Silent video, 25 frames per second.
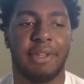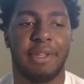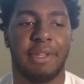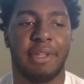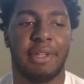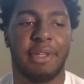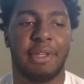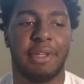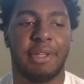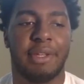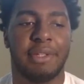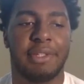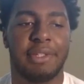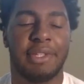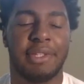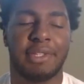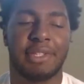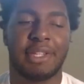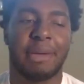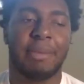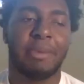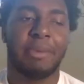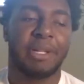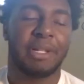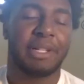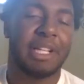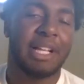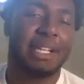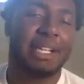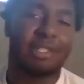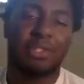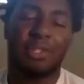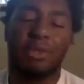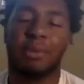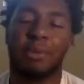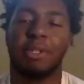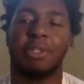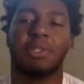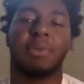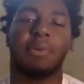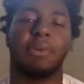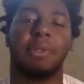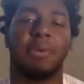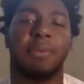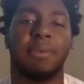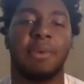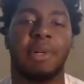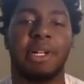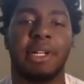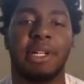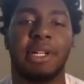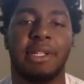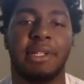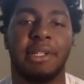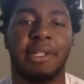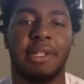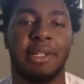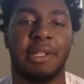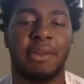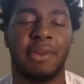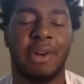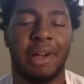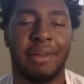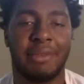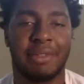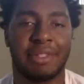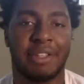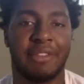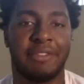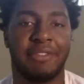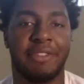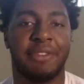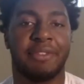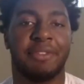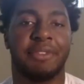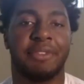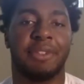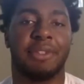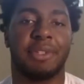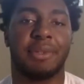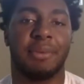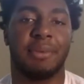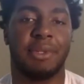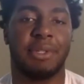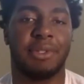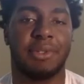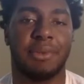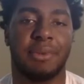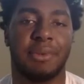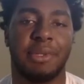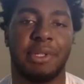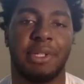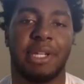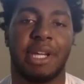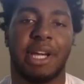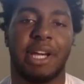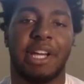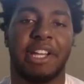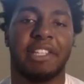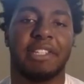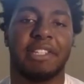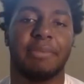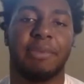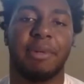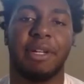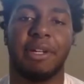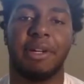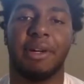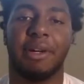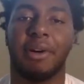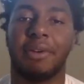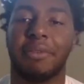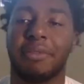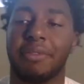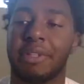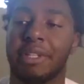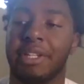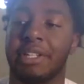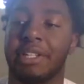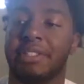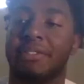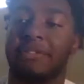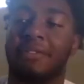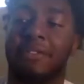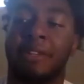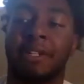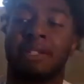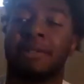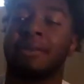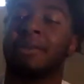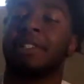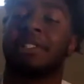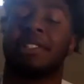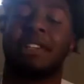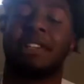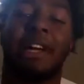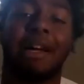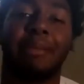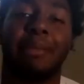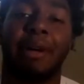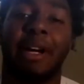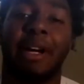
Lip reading: since I'm in the class of 2021, you know, obviously I feel for the 2020 guys, but hopefully it's fixed by the time I